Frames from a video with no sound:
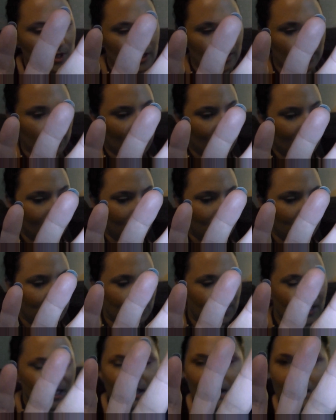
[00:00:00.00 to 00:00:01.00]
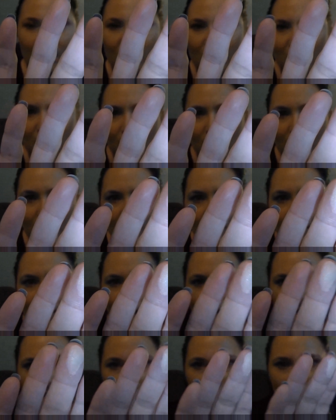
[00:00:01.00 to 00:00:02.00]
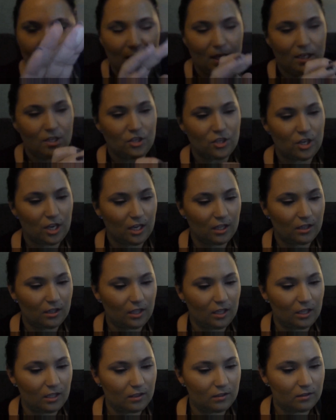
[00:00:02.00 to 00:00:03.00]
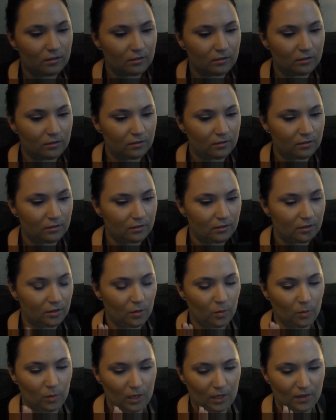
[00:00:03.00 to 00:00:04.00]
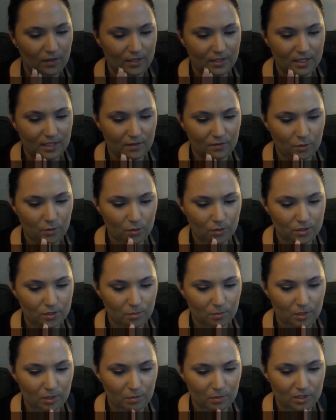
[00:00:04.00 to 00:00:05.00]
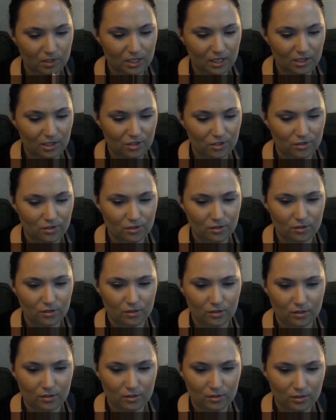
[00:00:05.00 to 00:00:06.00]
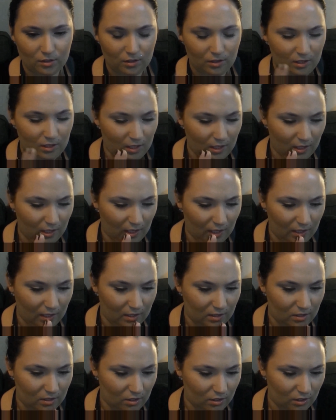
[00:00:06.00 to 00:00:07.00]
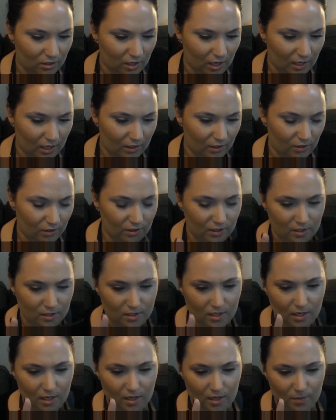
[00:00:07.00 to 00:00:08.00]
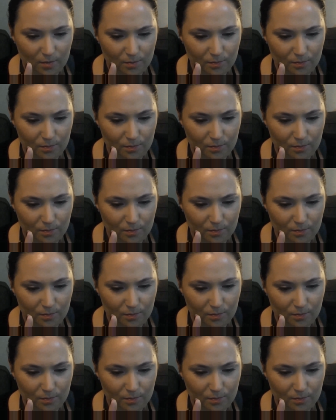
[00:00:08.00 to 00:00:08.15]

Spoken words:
like pinky kind of beige color. Wow, these have awesome pigmentation too. And it's got a kind of got this like